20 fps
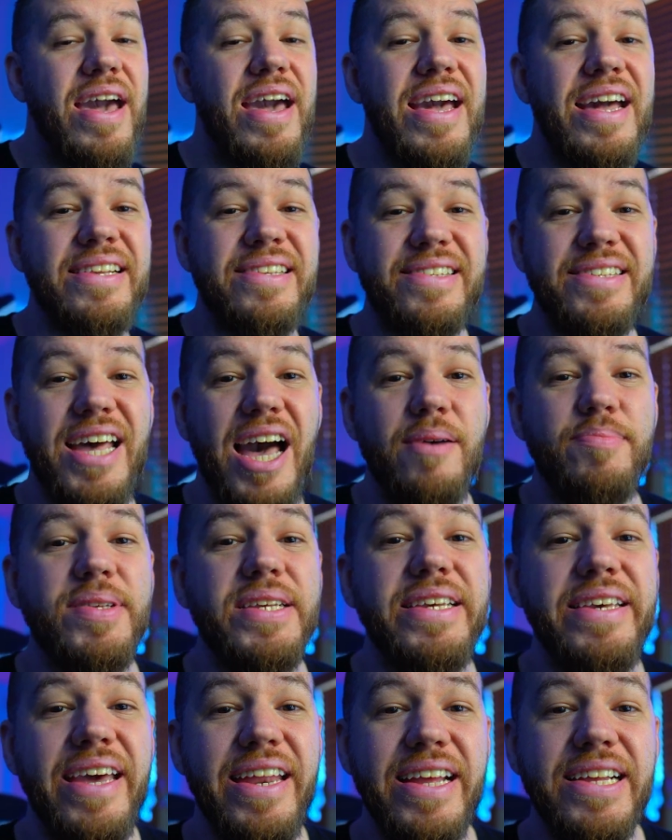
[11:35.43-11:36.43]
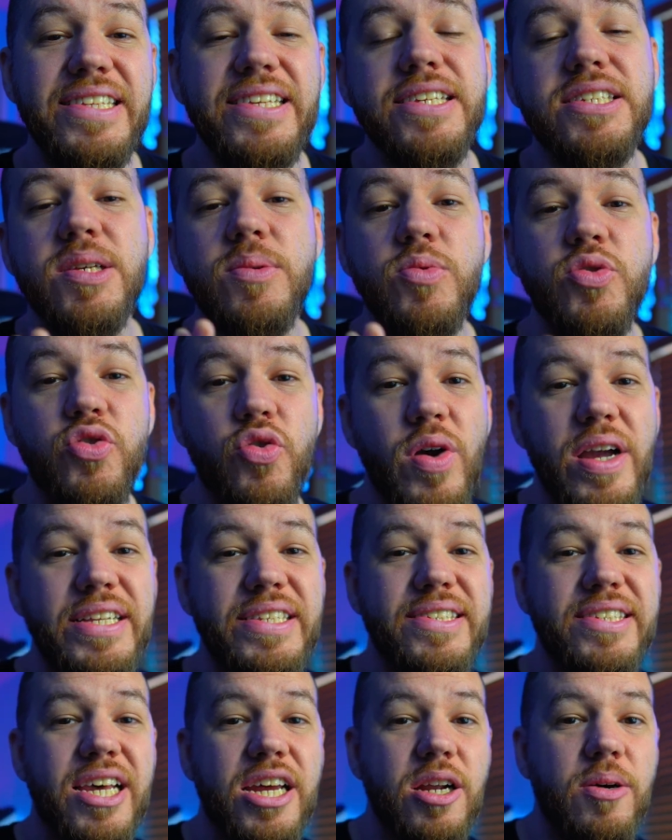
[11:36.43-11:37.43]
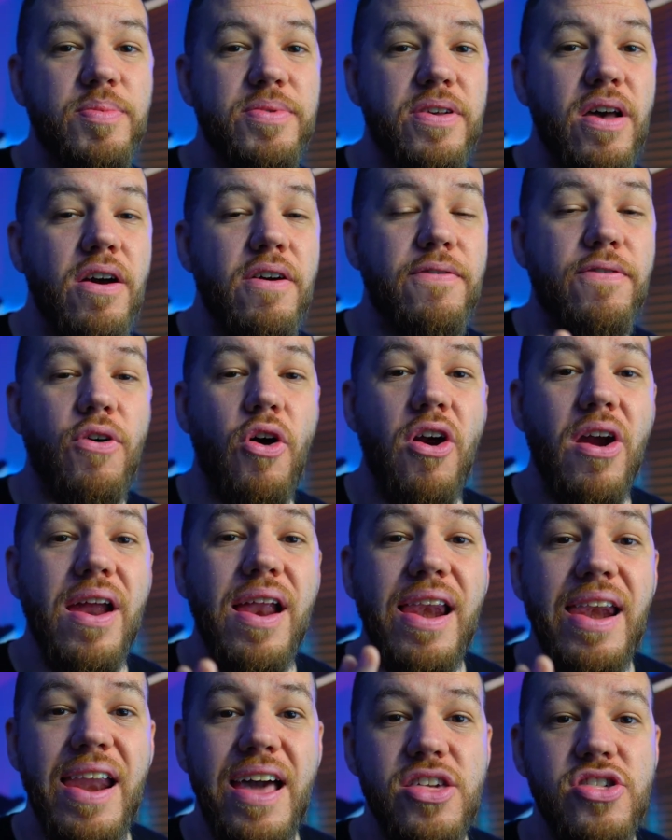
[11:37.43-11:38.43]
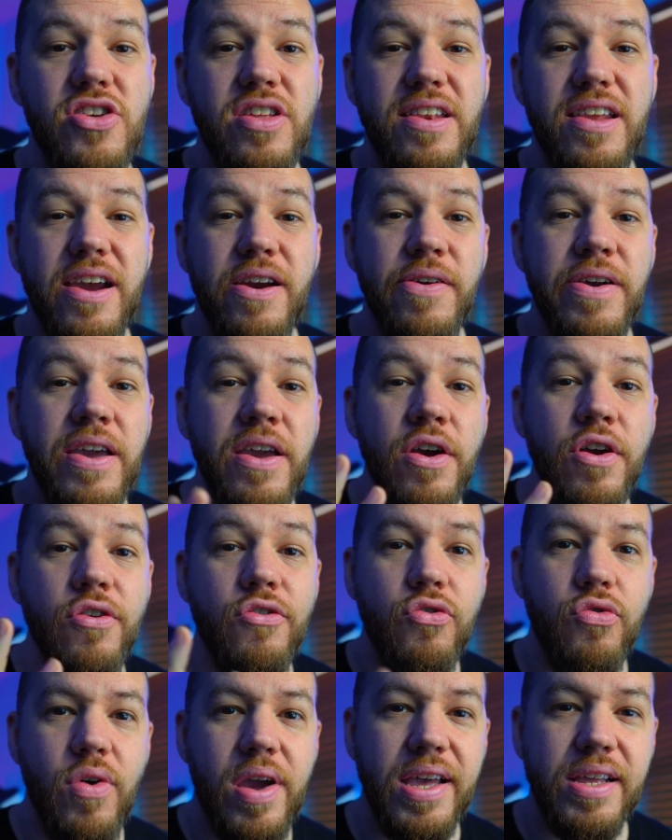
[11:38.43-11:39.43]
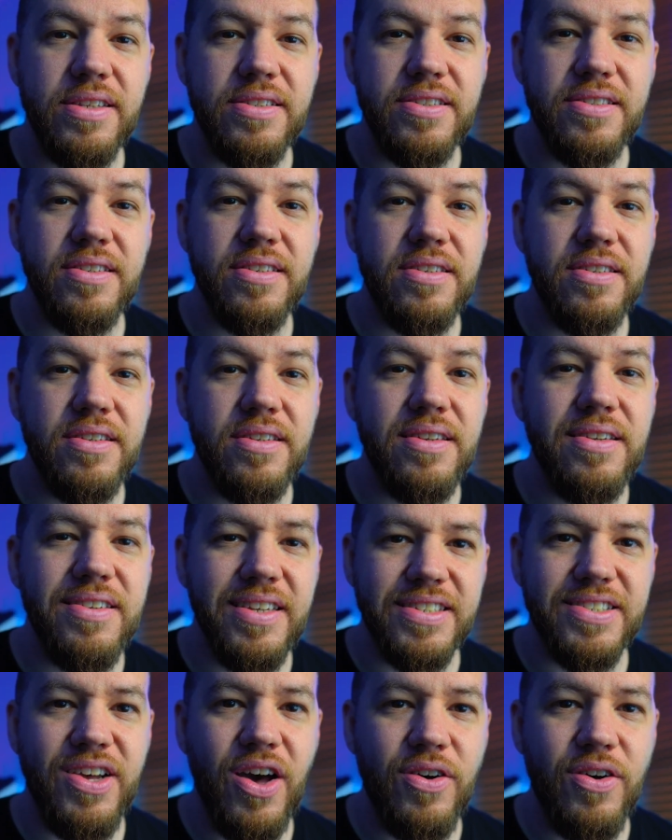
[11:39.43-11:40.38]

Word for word: It's time to get into some trade setups for our legendary trades. Let's go.